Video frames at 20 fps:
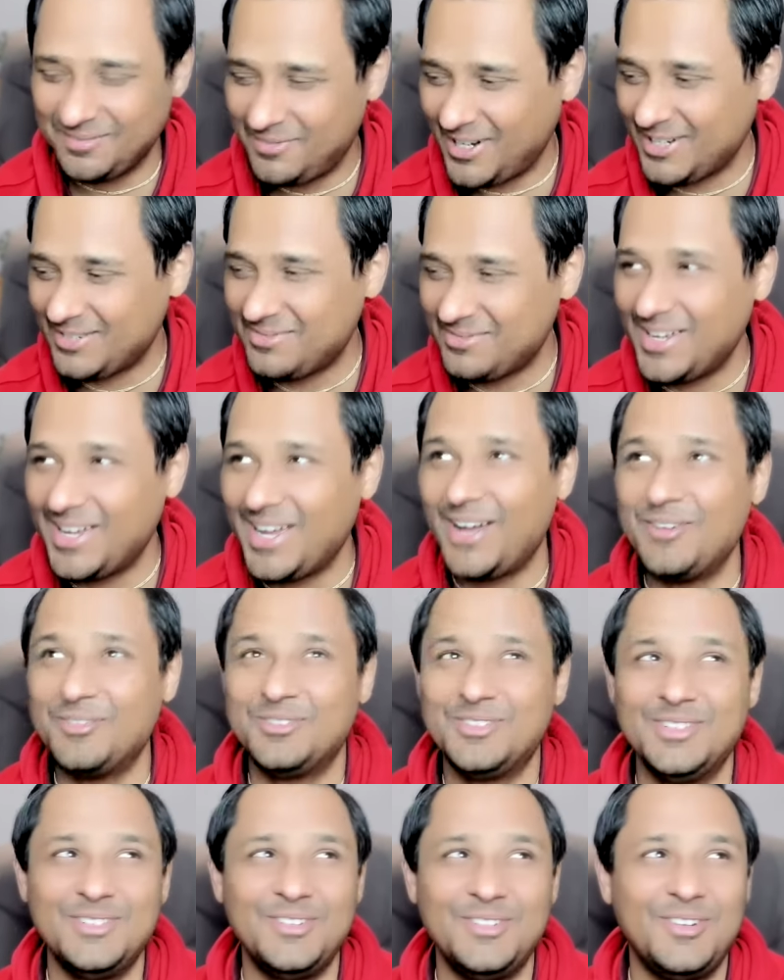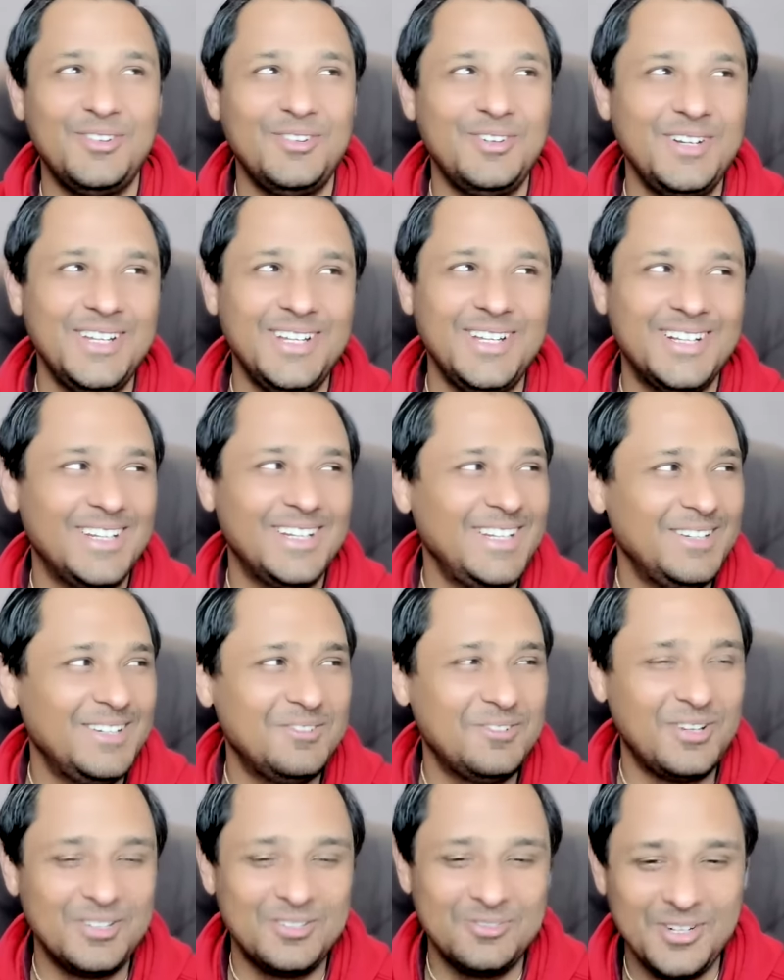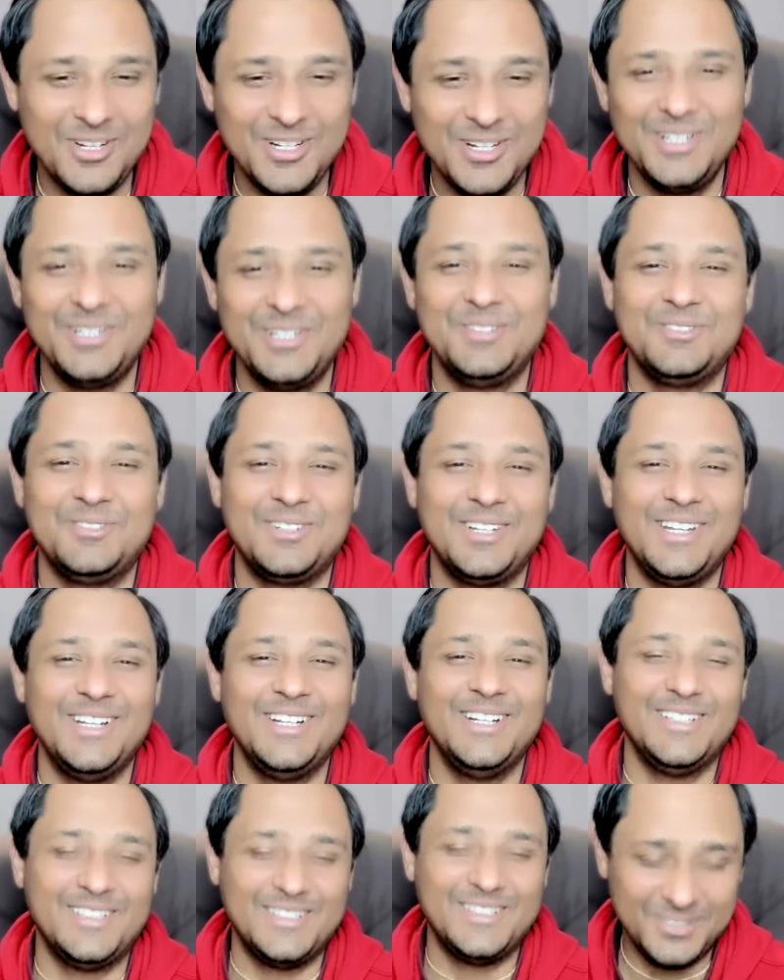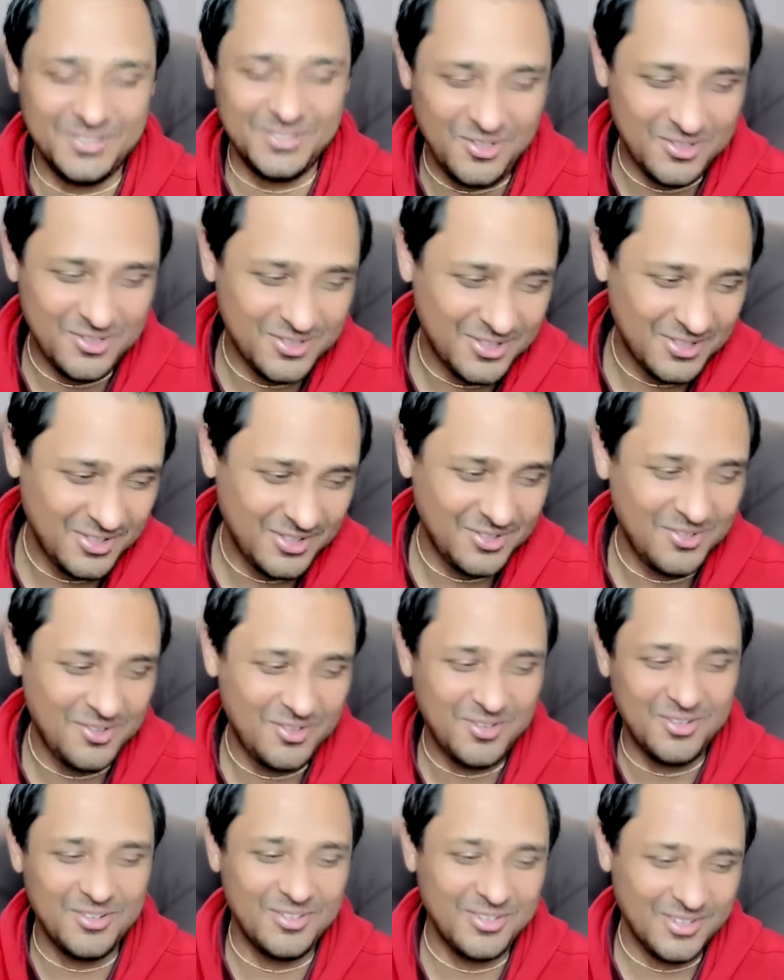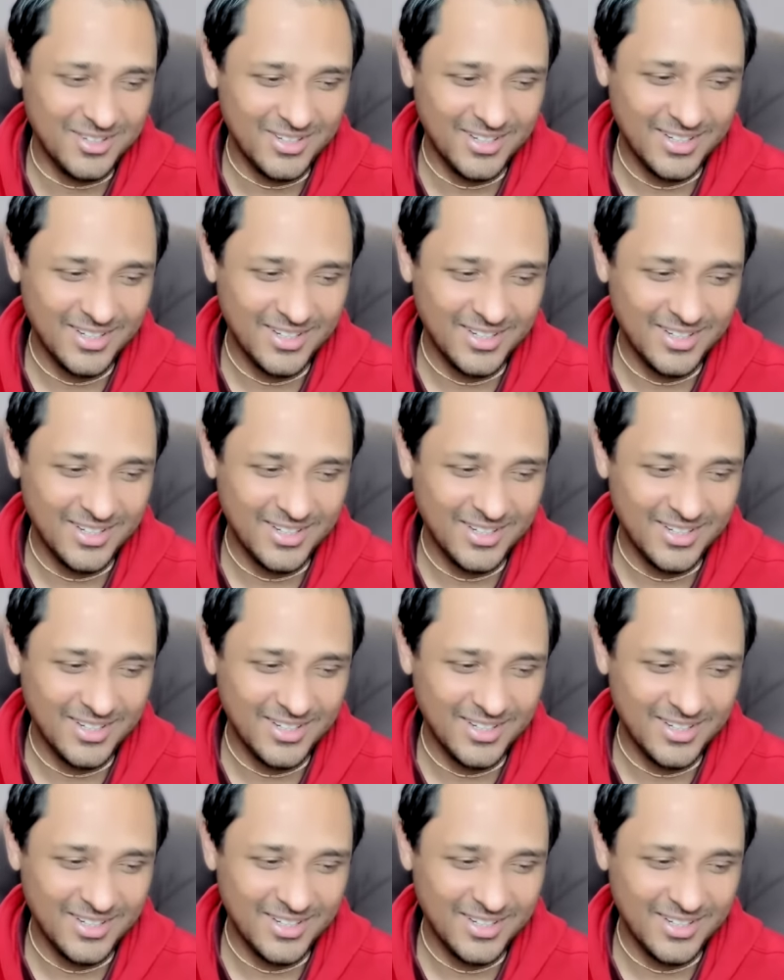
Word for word: but my house is already clean. What do I need to clean? It's not your